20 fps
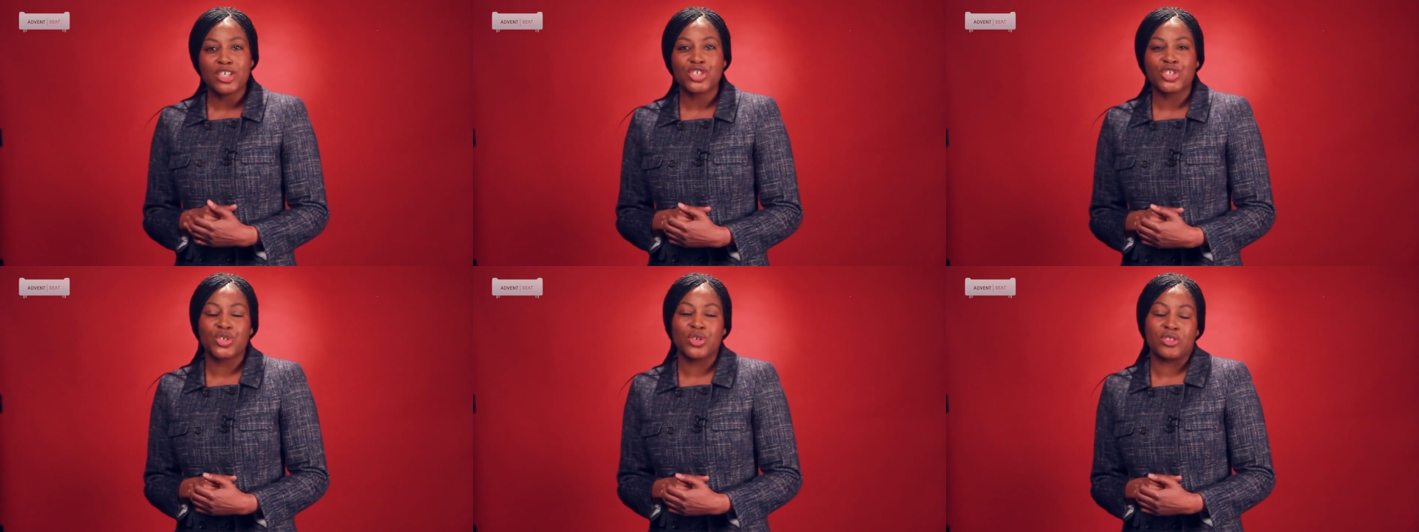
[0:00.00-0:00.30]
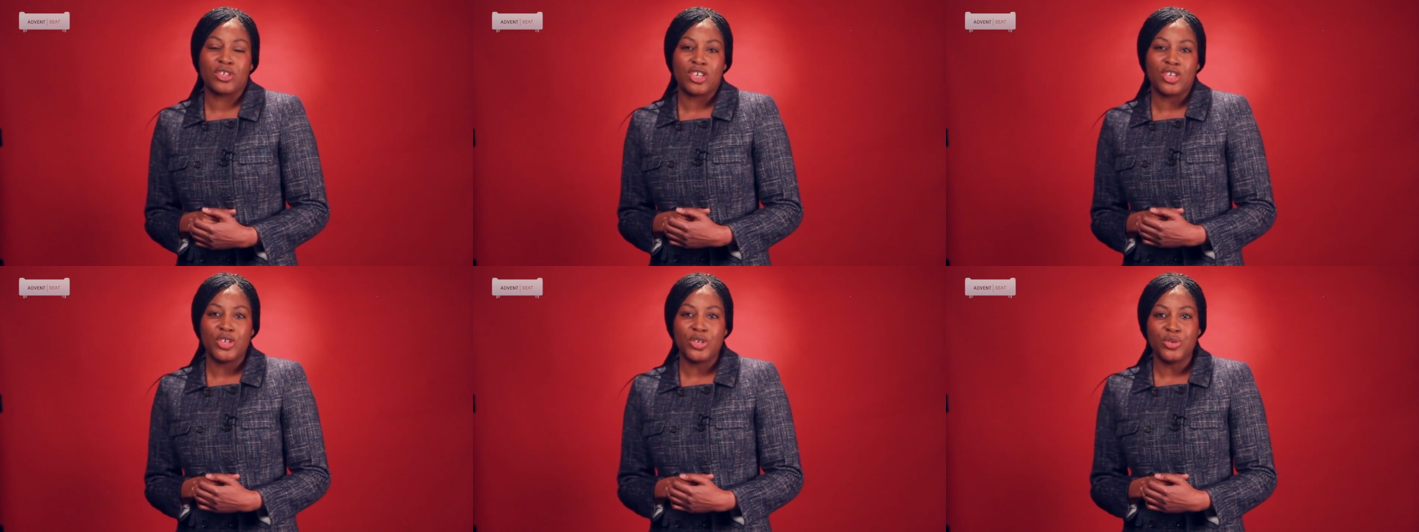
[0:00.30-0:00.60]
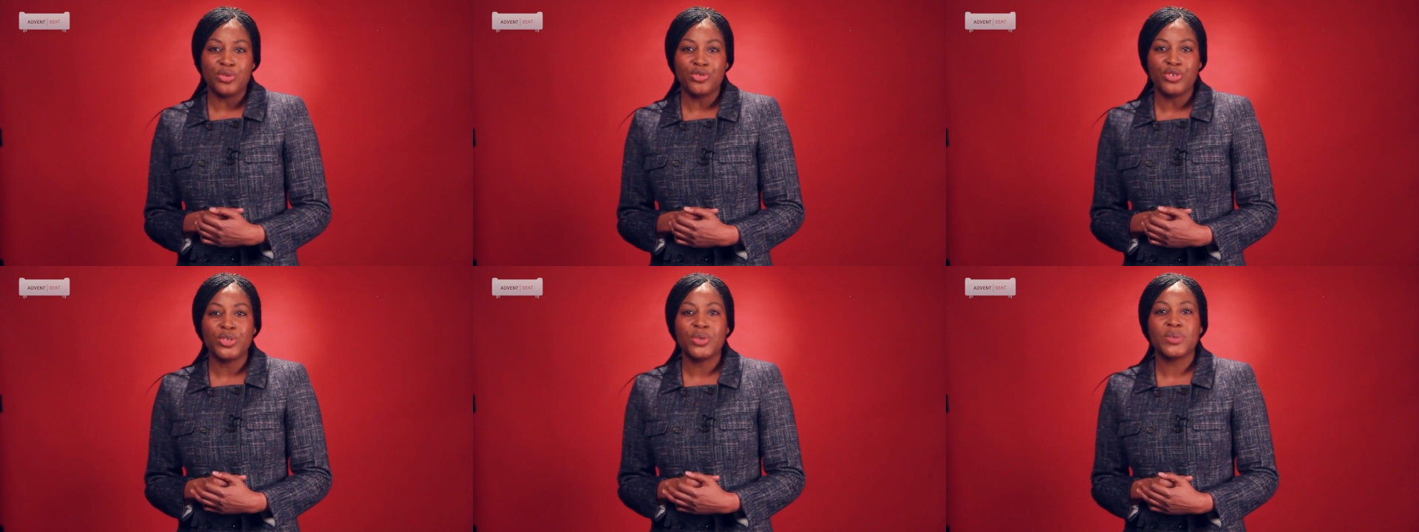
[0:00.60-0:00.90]
sure that
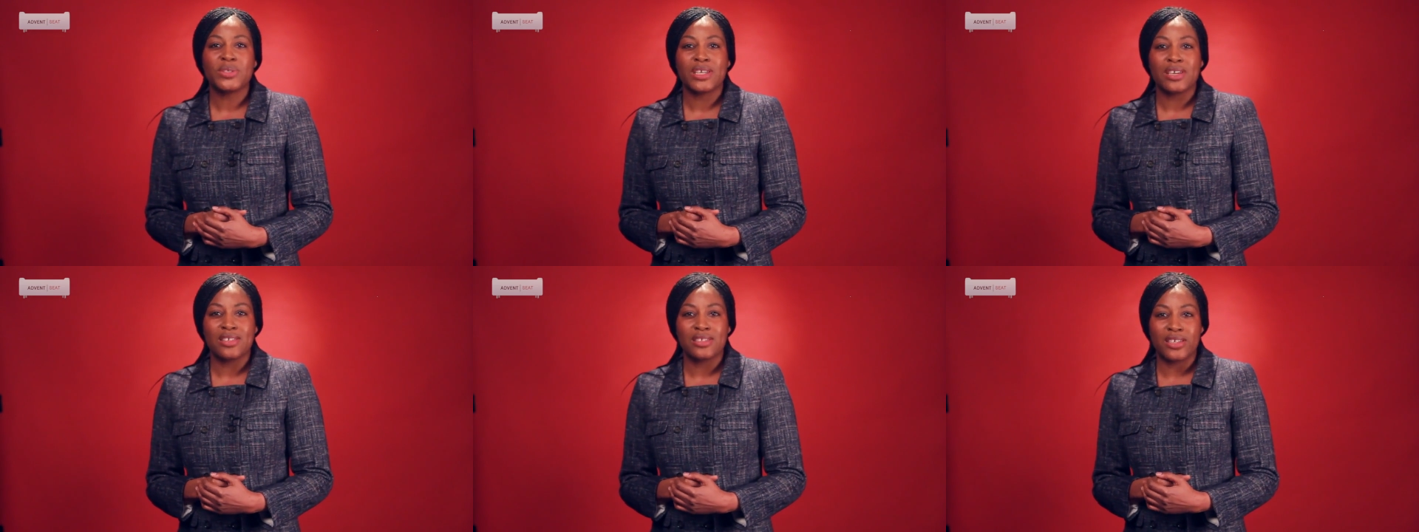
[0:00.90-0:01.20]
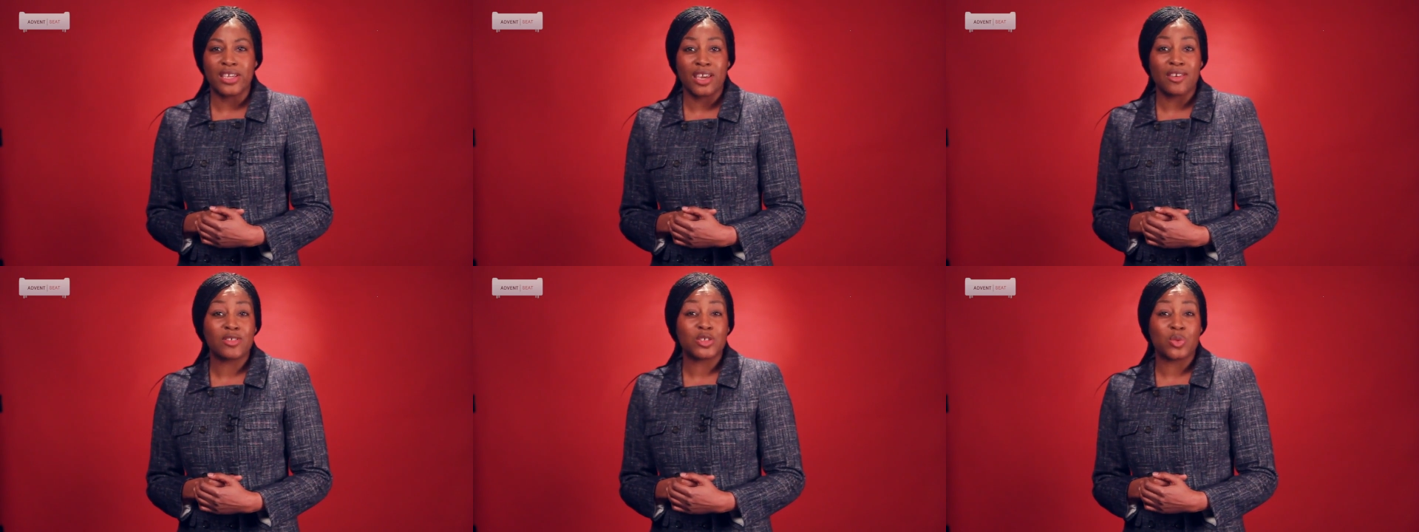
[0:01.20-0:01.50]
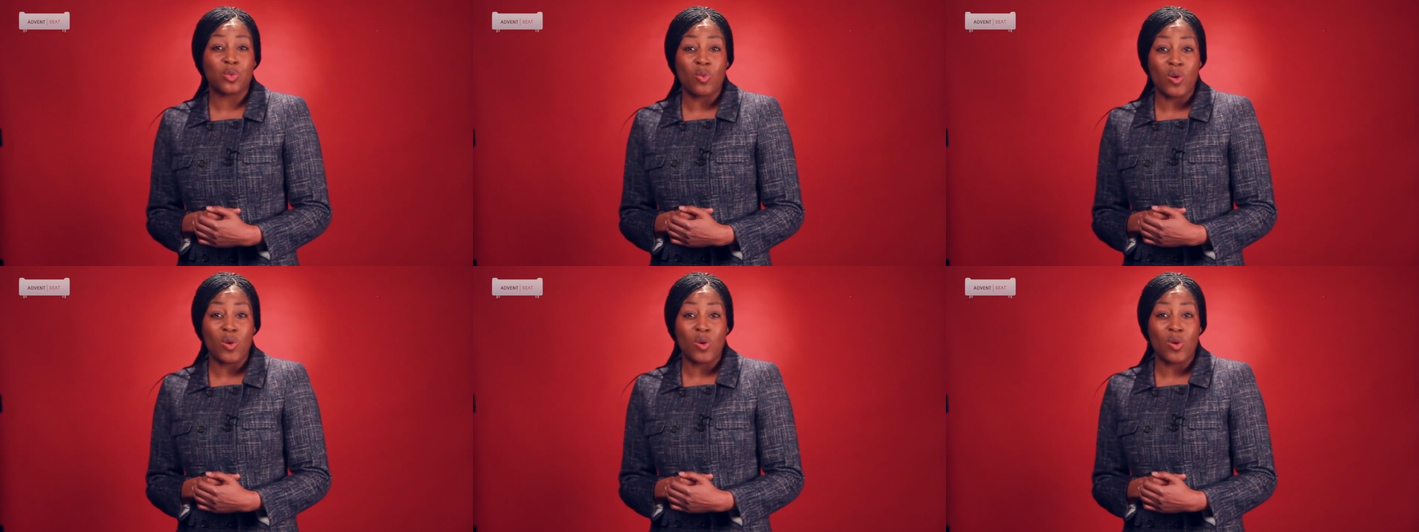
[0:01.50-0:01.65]
you use His gifts